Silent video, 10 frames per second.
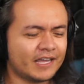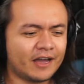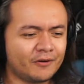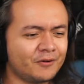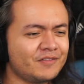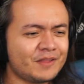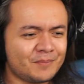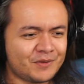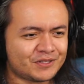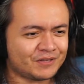Oh, even the
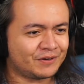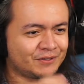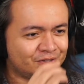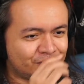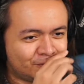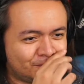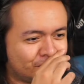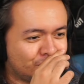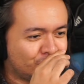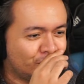music video is super
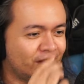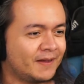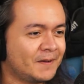cool.